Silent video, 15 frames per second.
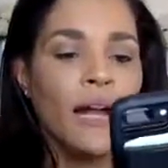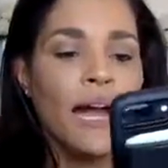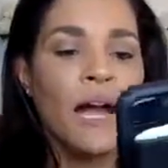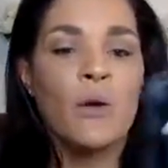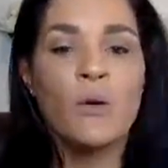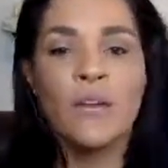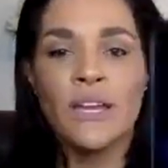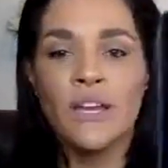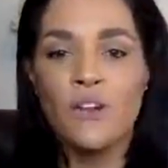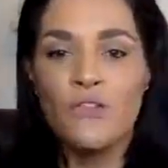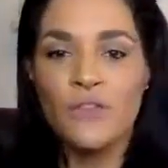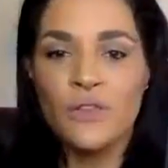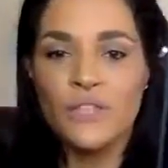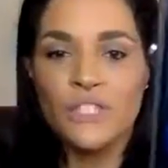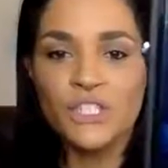Our
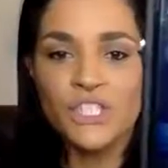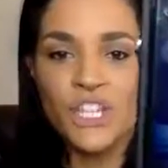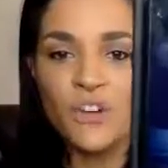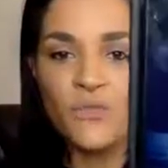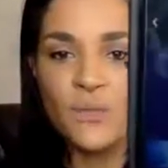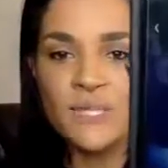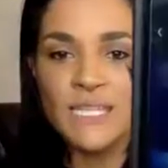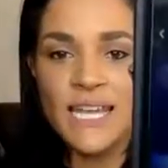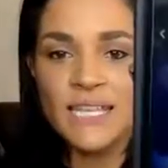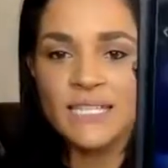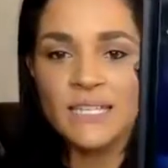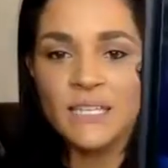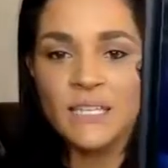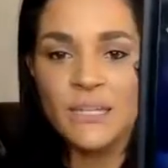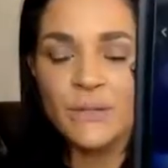elf on the shelf was
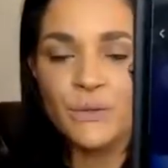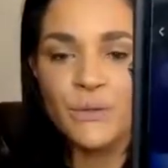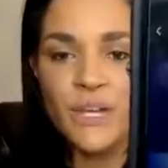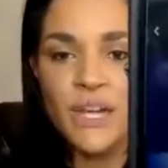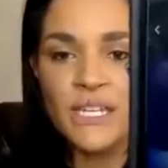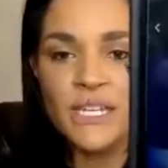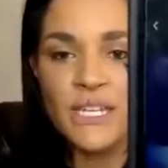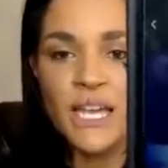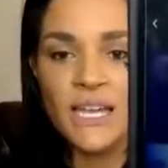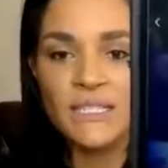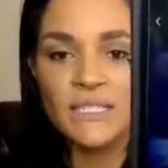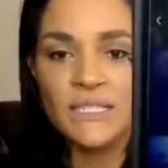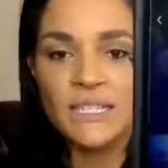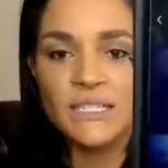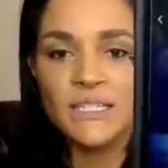acting a little naughty
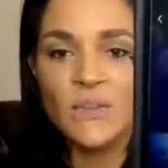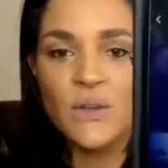last night.